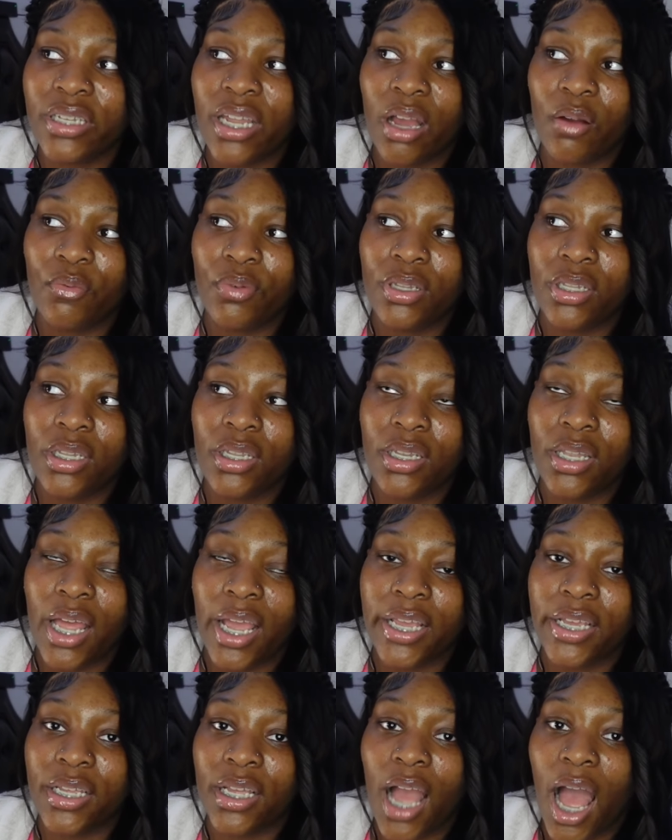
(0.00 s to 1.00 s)
not really
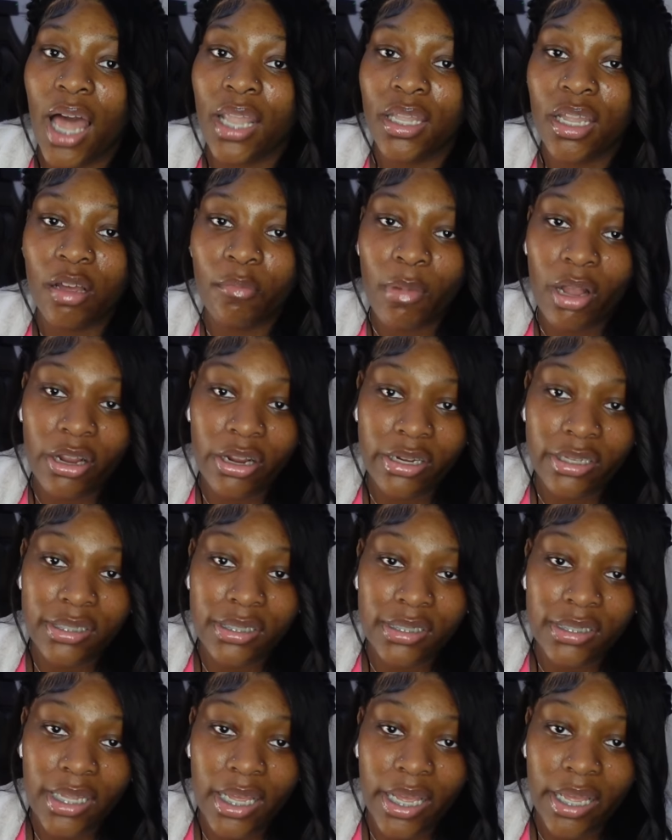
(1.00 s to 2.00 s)
like, I love my girl
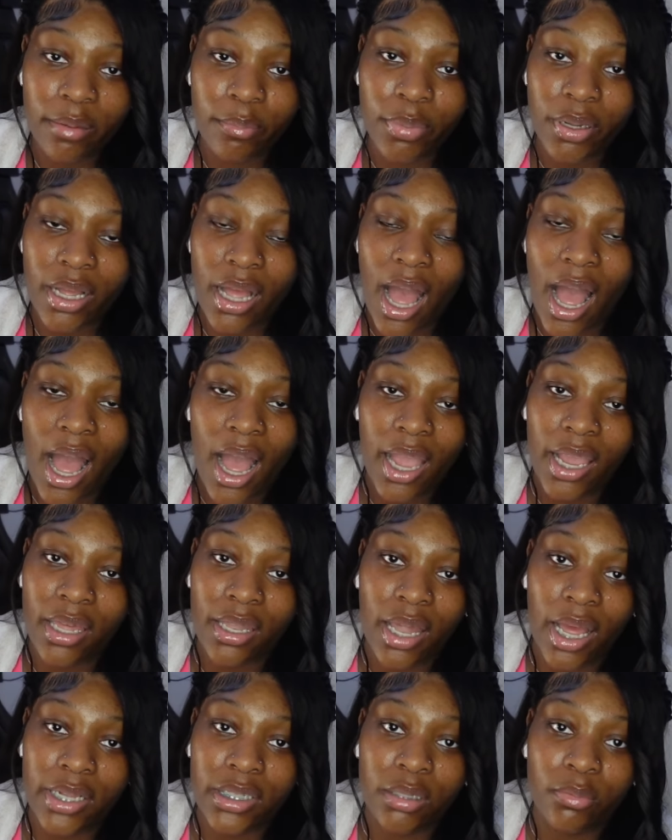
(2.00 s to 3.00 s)
Zendaya, but I ain't
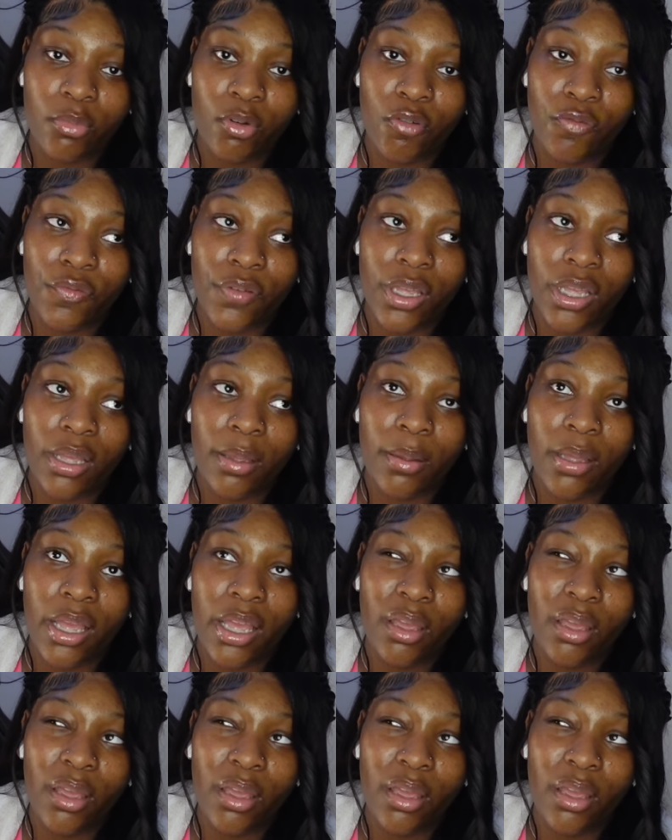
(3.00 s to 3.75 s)
like the movie.